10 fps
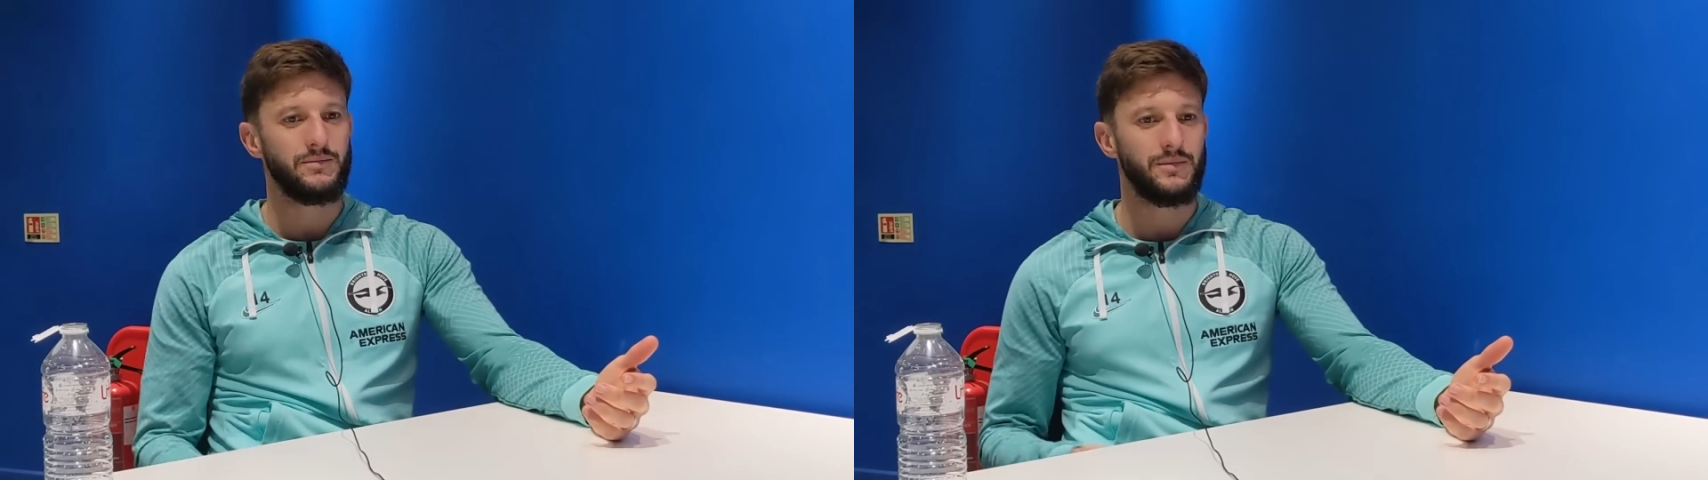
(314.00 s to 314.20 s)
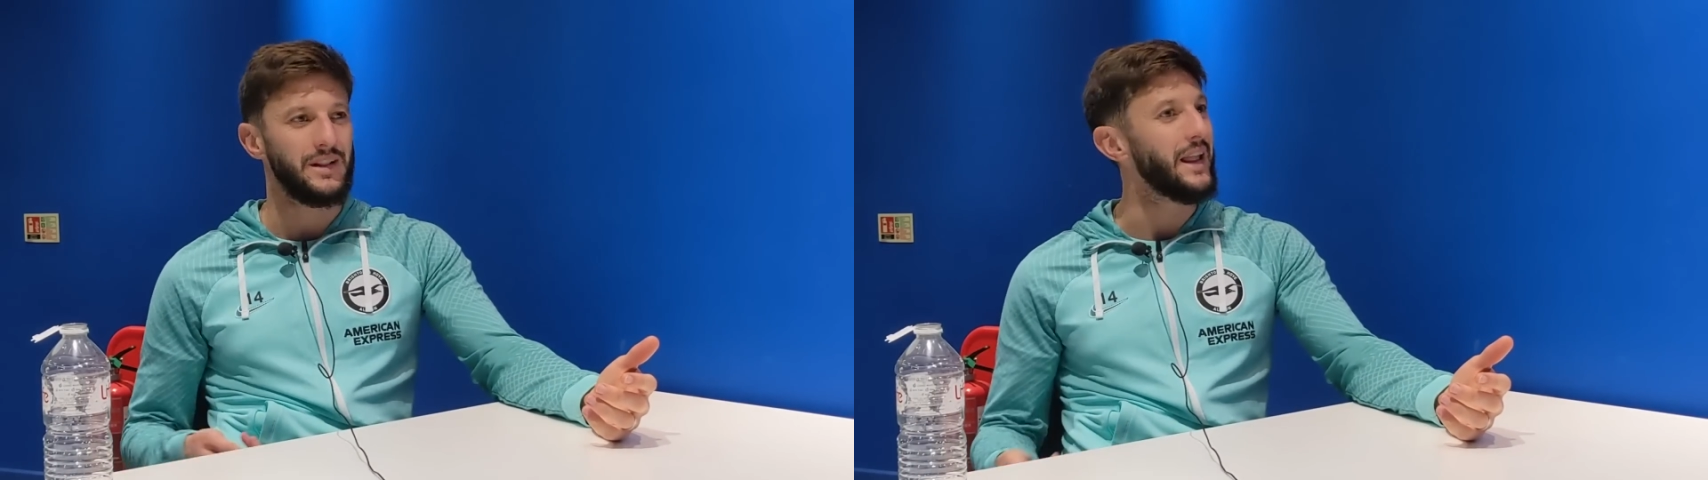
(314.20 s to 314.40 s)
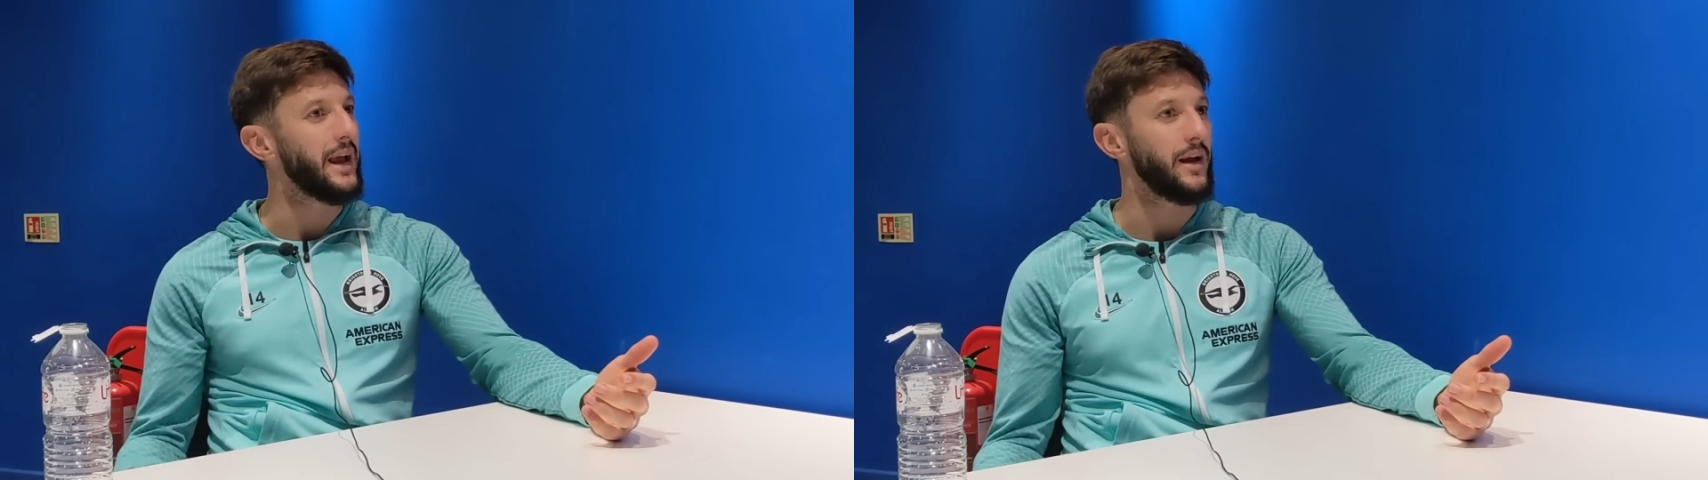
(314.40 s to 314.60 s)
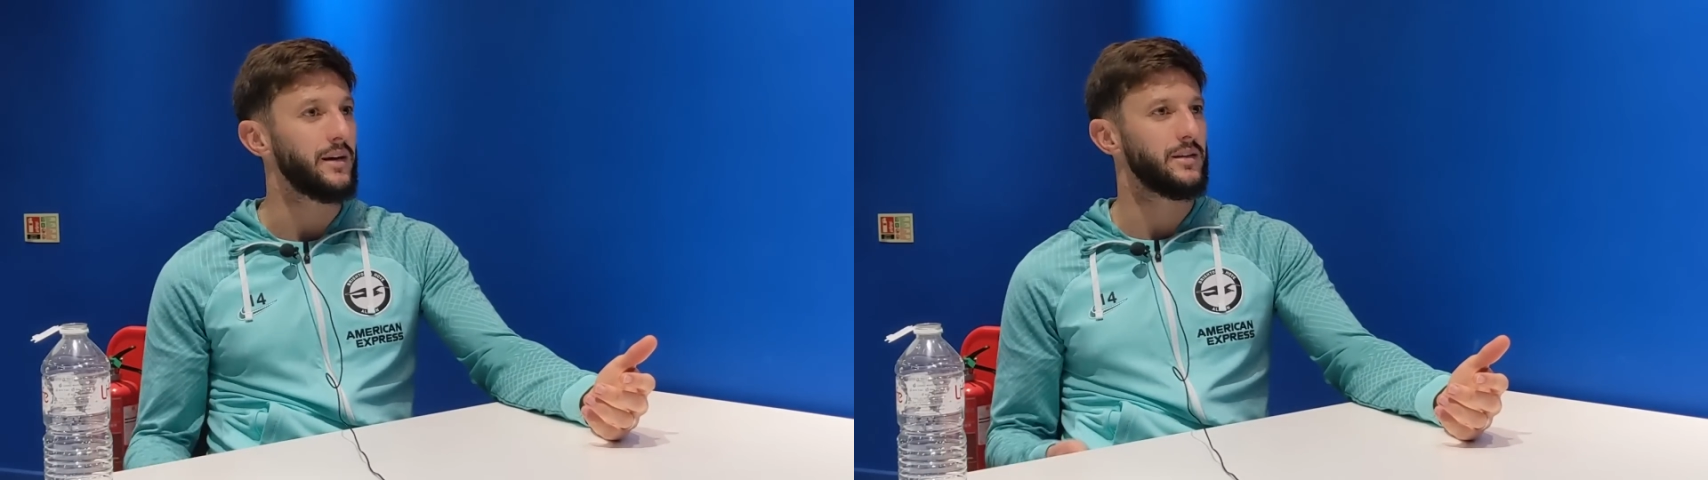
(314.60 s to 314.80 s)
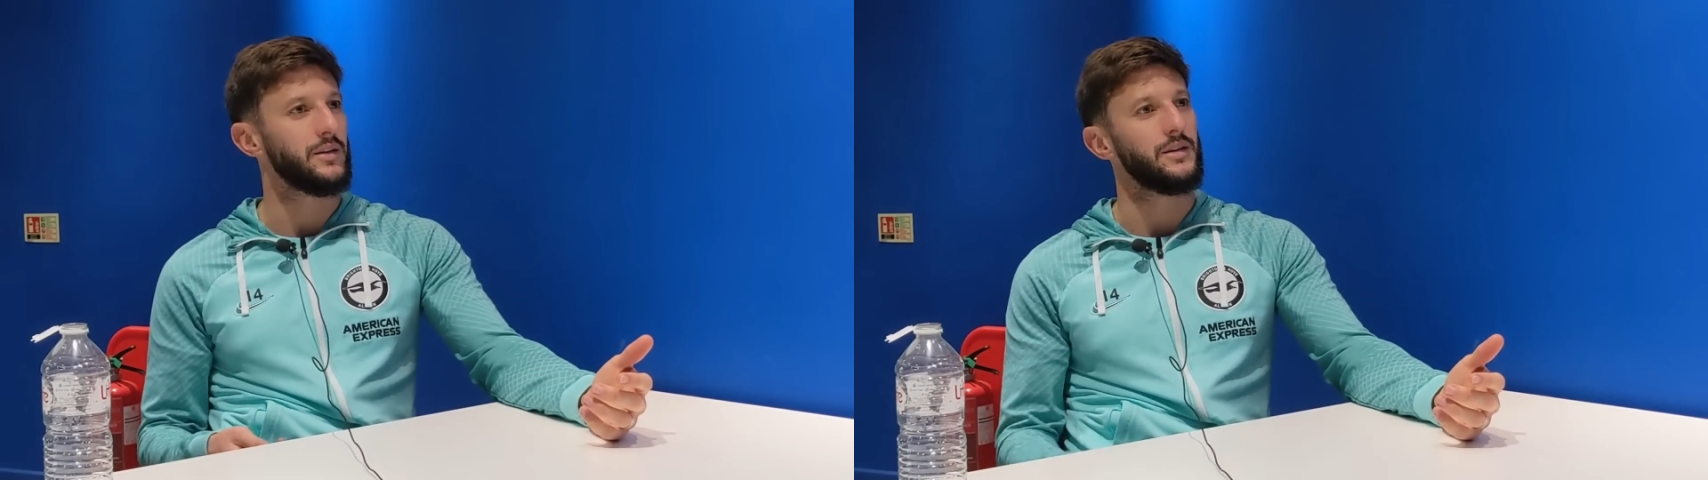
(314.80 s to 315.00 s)
link
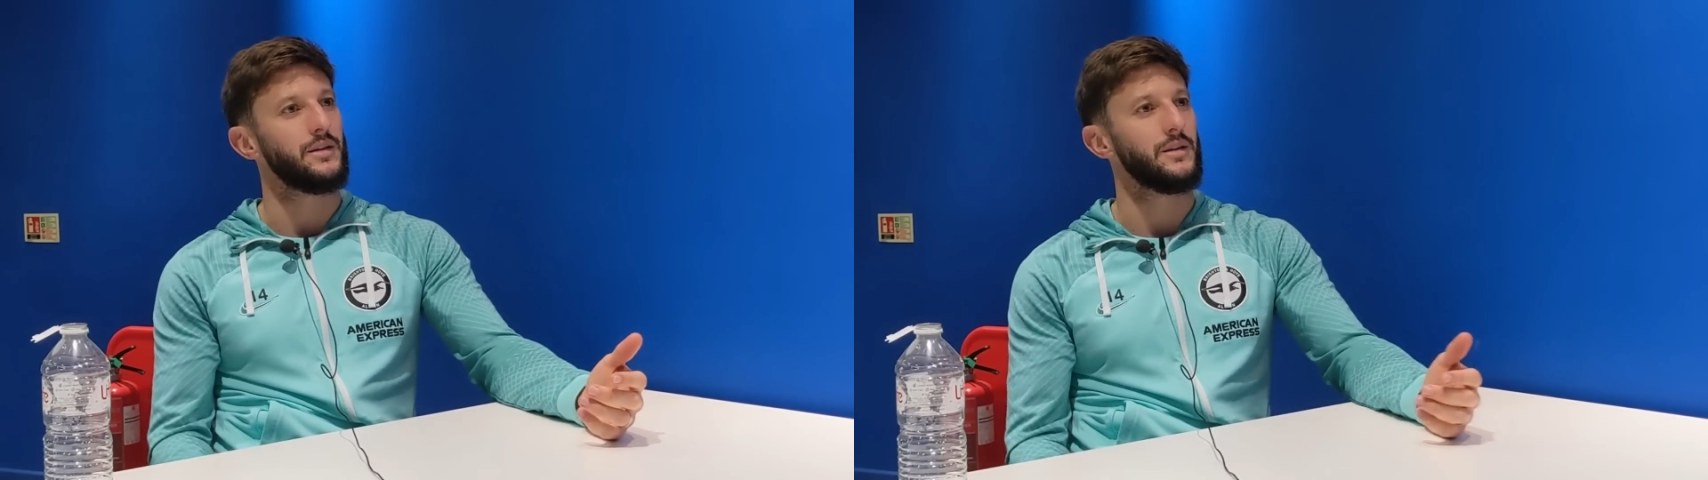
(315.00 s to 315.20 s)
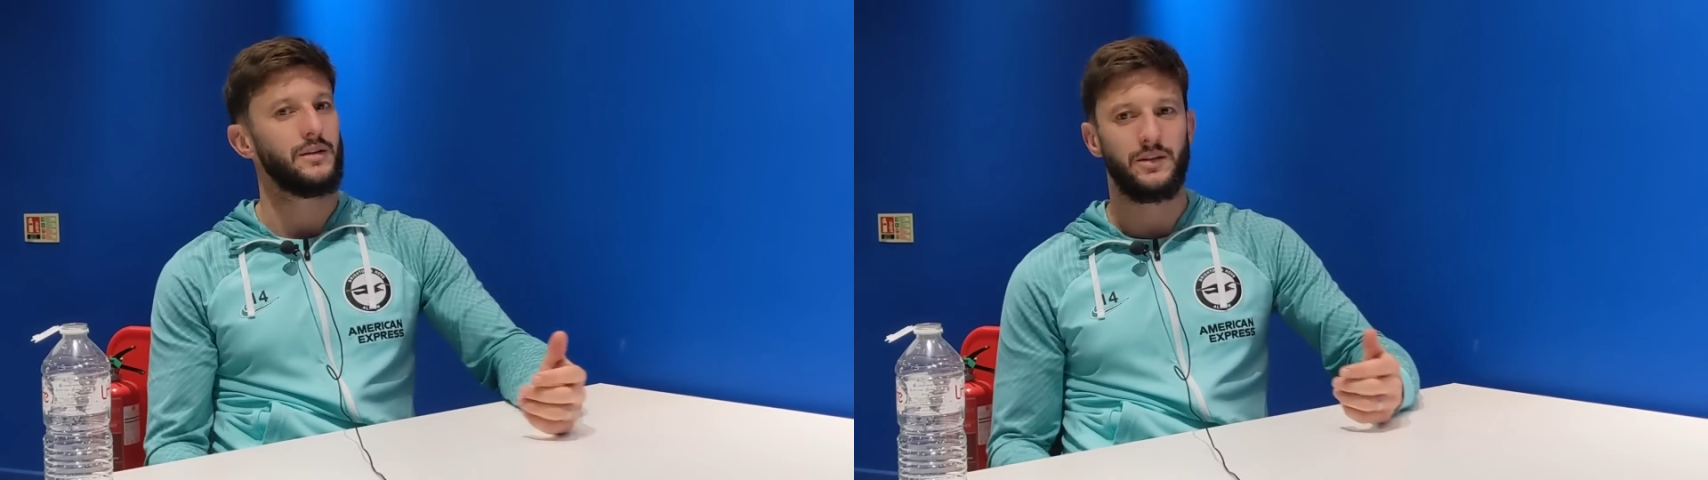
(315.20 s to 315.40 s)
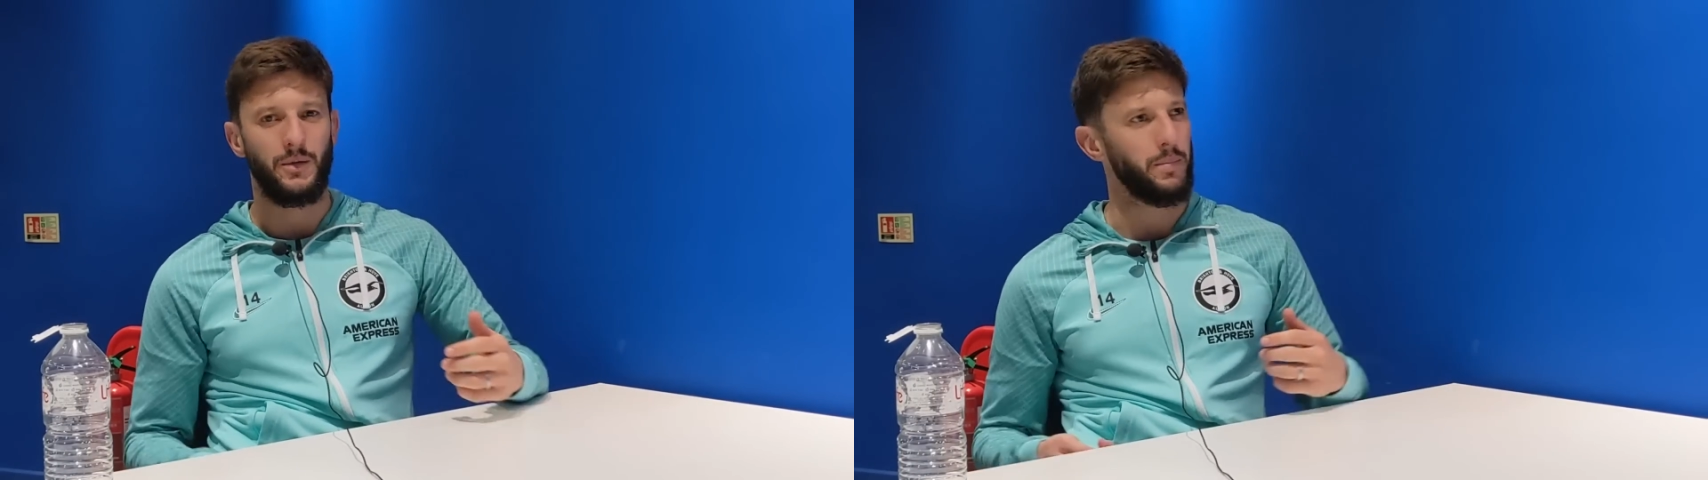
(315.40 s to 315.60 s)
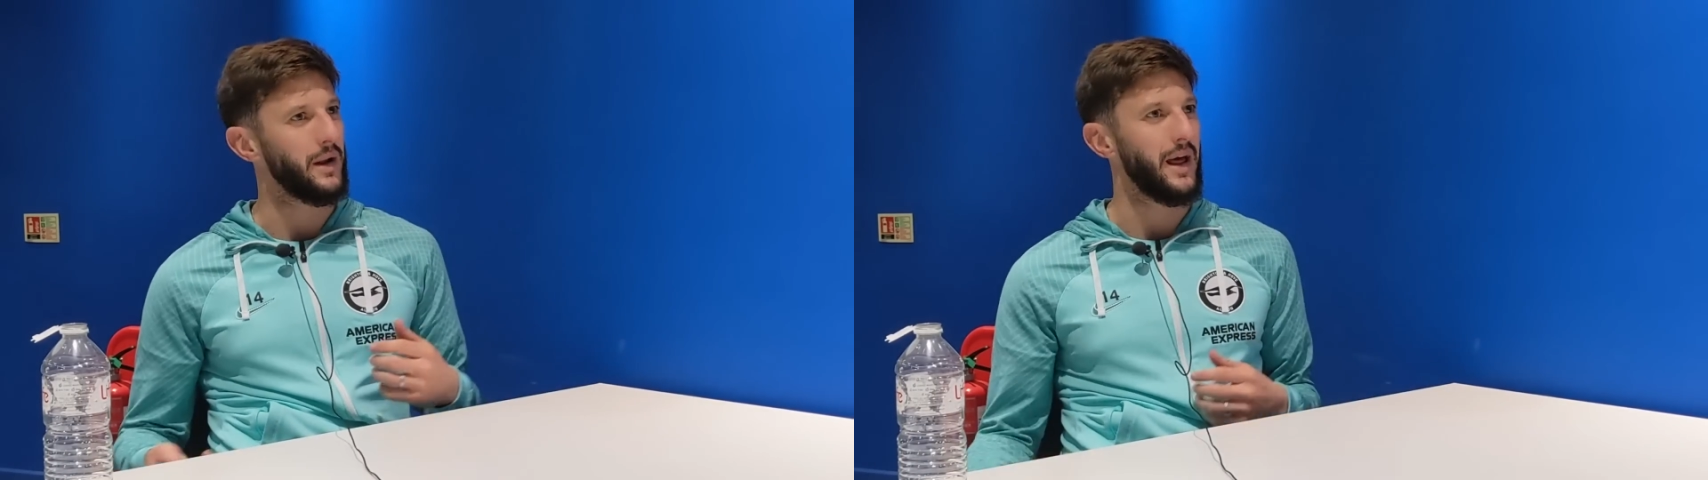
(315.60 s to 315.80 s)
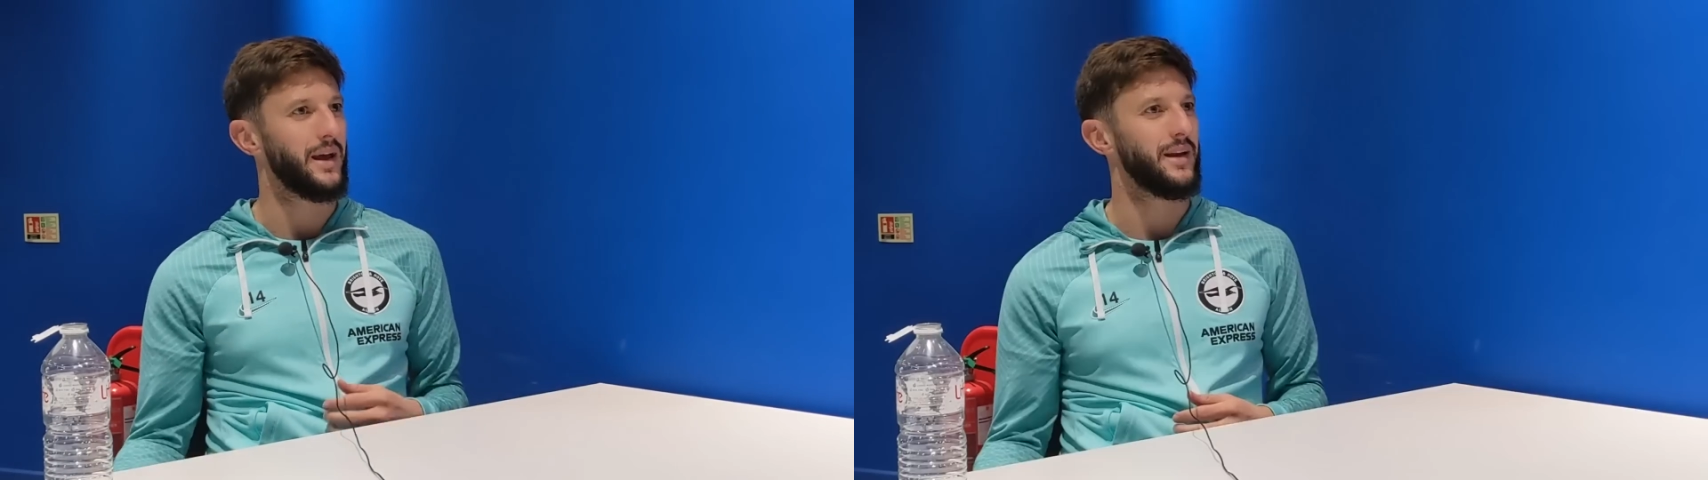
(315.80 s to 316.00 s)
to
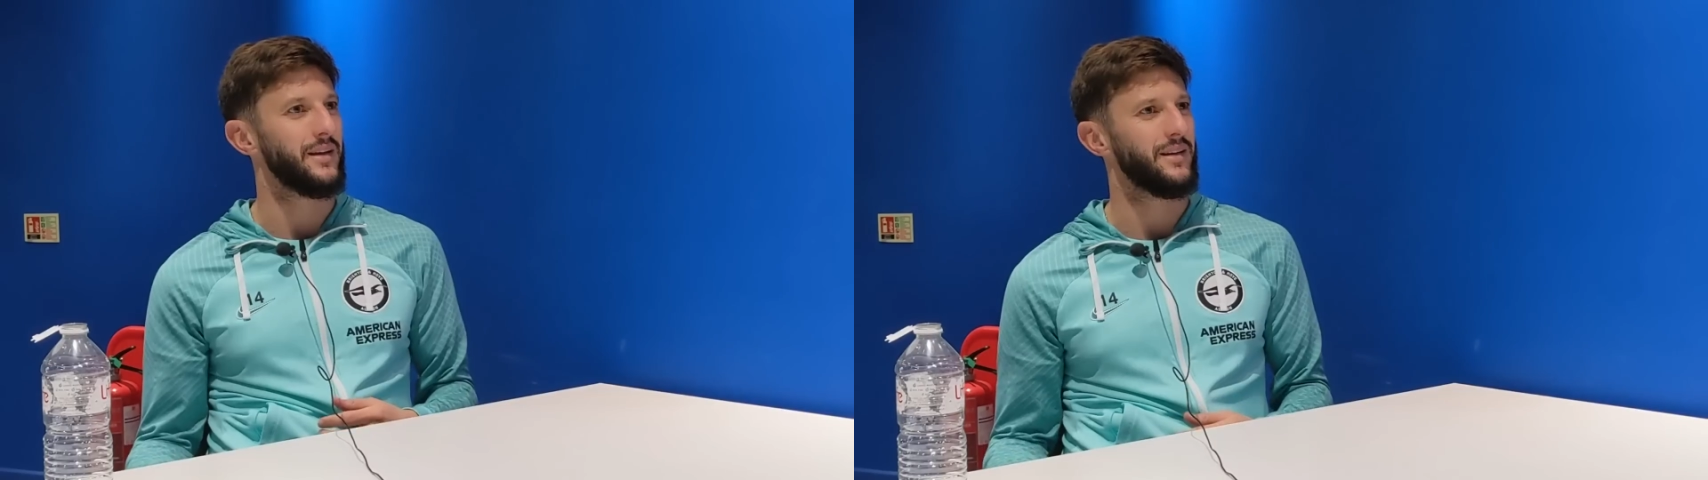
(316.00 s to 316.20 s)
play.